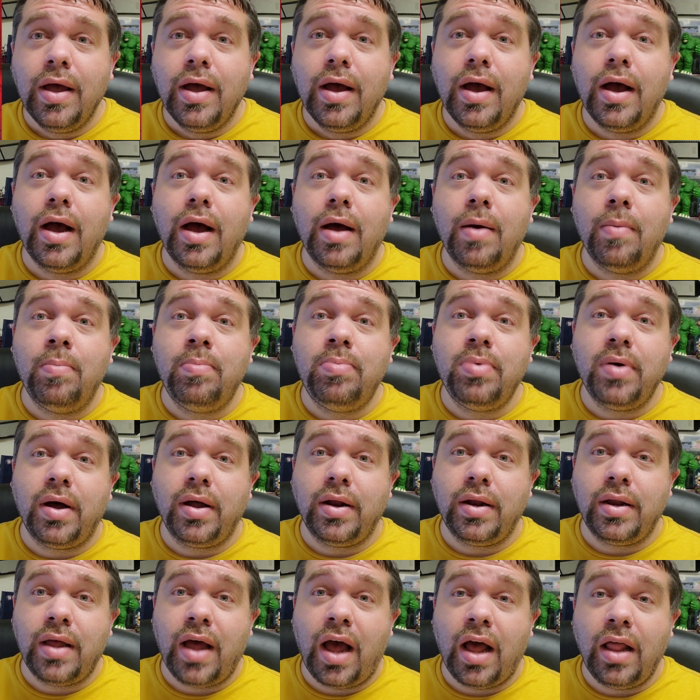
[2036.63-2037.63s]

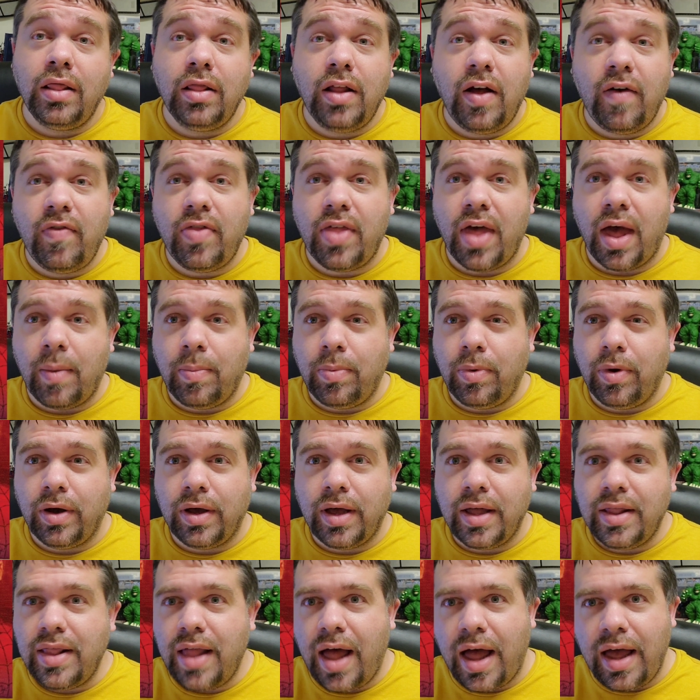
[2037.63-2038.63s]
But I love that book.
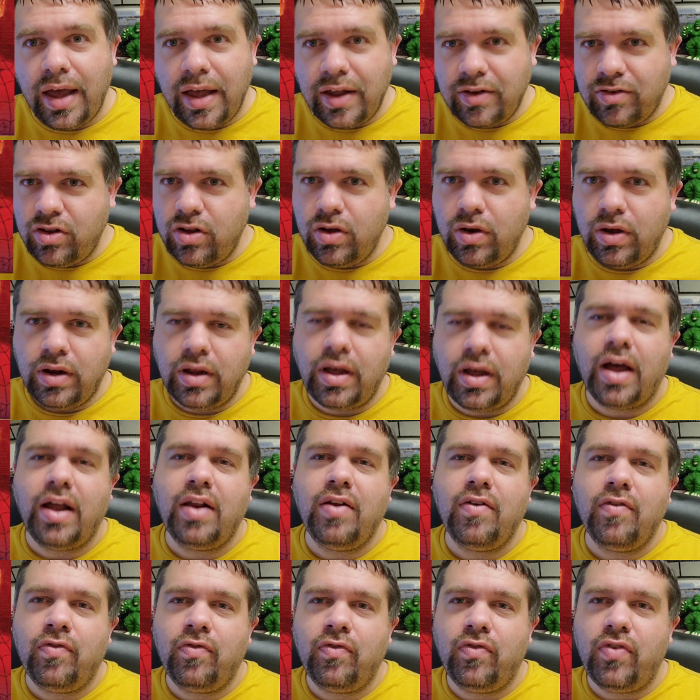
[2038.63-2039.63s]
And I guess you could kind
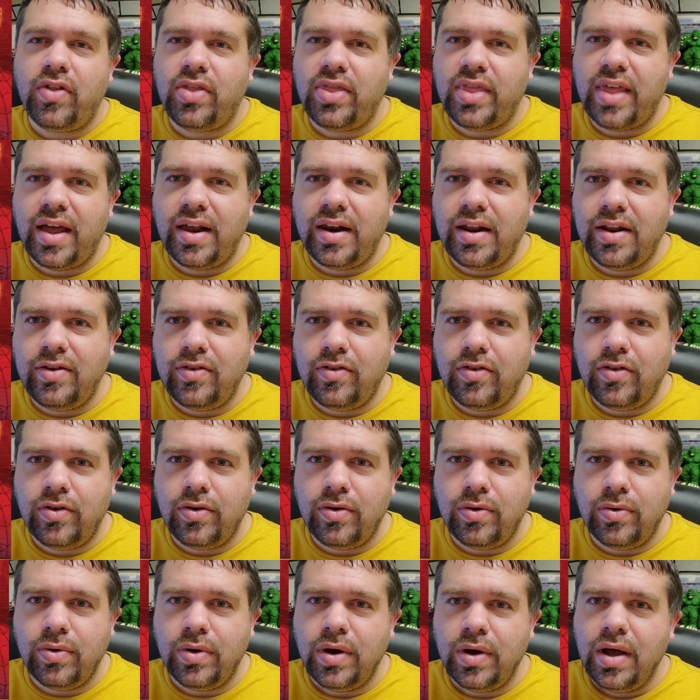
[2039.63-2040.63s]
of fit that
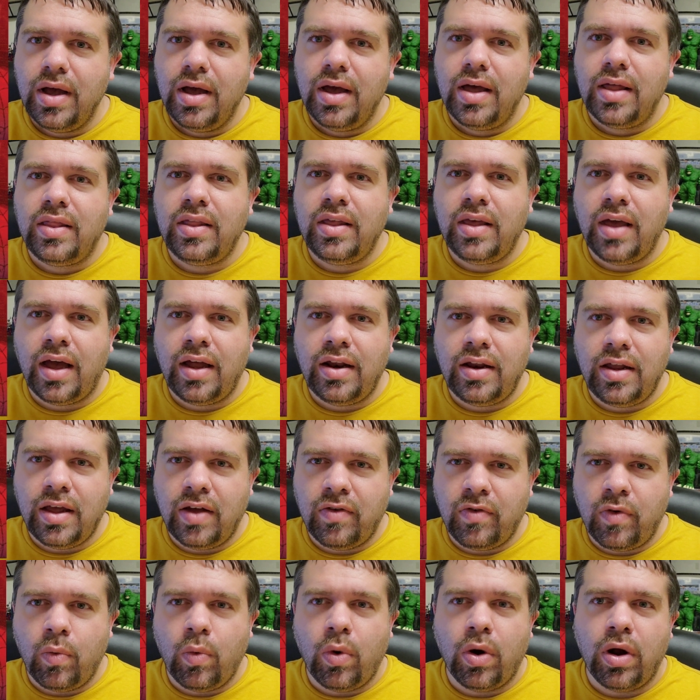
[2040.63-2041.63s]
into the idea of
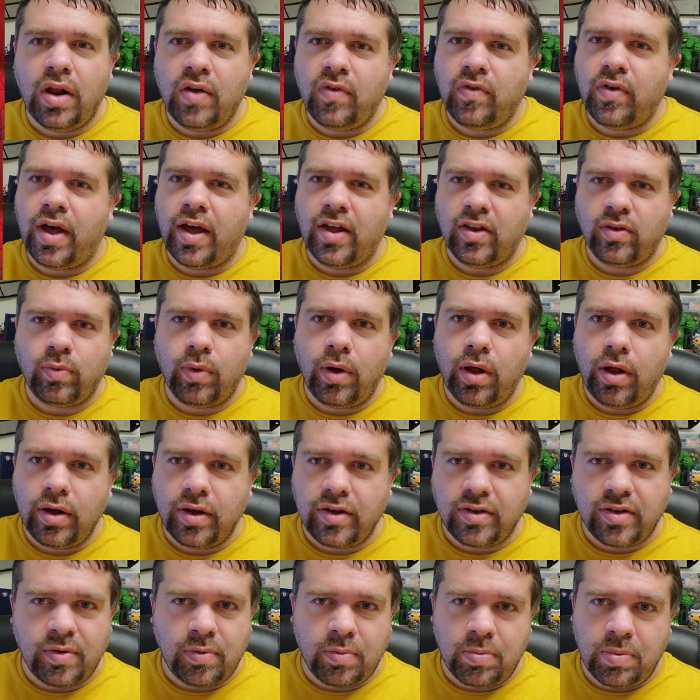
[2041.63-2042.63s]
a what if as well, because it would